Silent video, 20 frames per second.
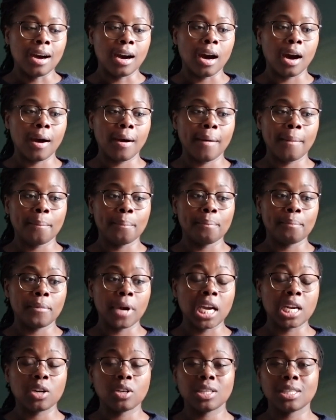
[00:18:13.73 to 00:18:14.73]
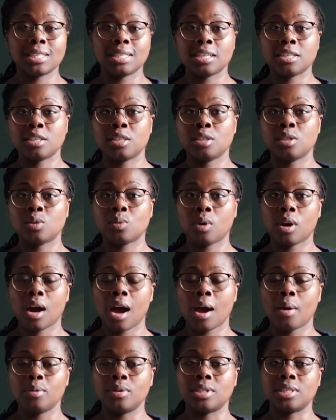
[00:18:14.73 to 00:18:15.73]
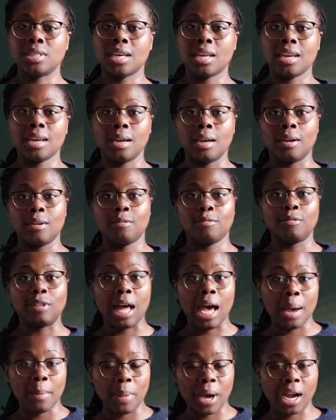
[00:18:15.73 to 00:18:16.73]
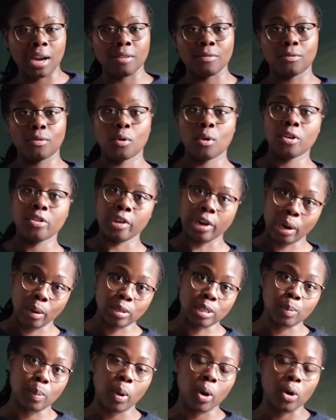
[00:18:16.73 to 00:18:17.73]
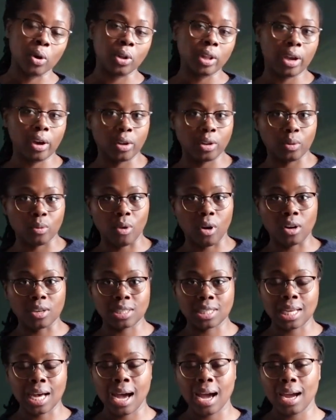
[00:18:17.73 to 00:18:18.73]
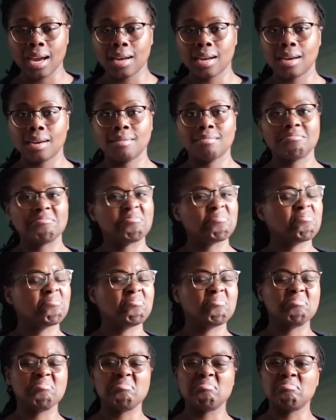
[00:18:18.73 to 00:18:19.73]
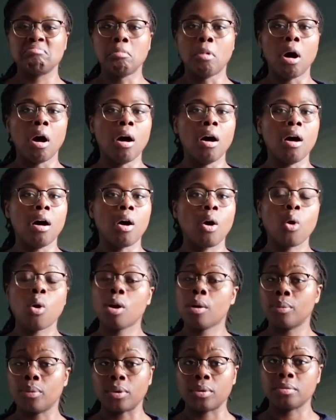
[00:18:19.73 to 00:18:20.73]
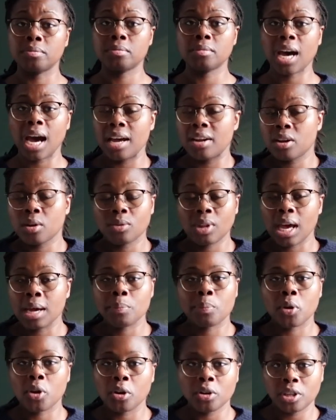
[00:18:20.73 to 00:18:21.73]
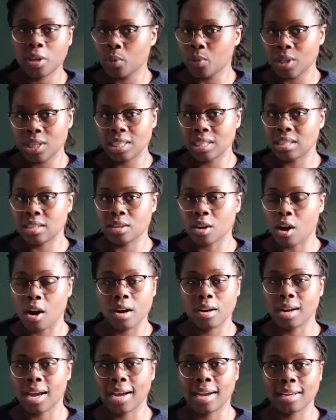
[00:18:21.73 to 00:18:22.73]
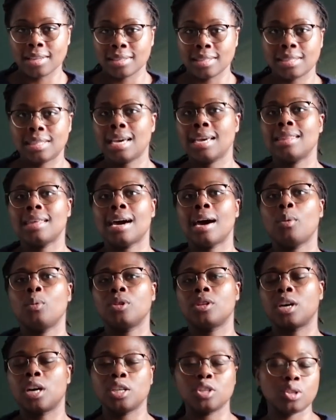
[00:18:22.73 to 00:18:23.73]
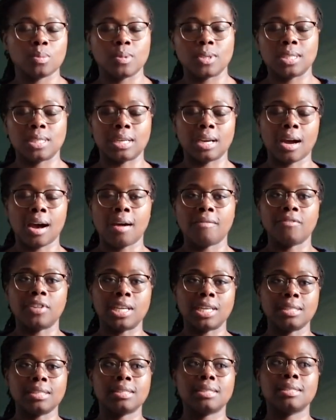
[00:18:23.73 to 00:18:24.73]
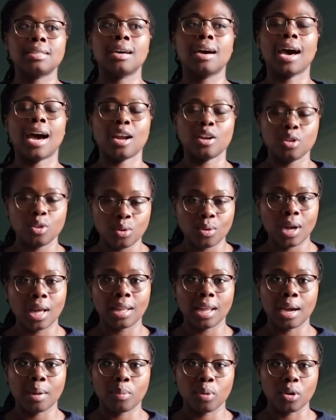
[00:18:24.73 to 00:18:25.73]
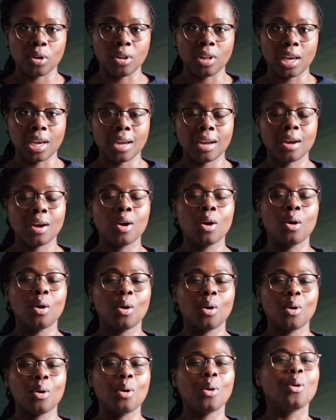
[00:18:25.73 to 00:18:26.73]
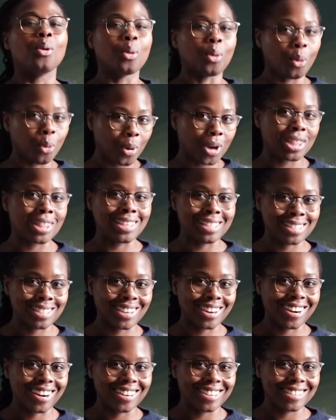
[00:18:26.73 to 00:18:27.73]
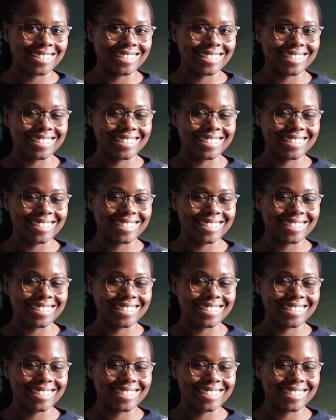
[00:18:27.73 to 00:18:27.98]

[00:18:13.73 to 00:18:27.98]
And on the sections where I was knitting flat back and forth and I was purling on the wrong side, horrible. I don't like purling with this yarn. I can say that with 100% confidence. I do not like purling with this yarn.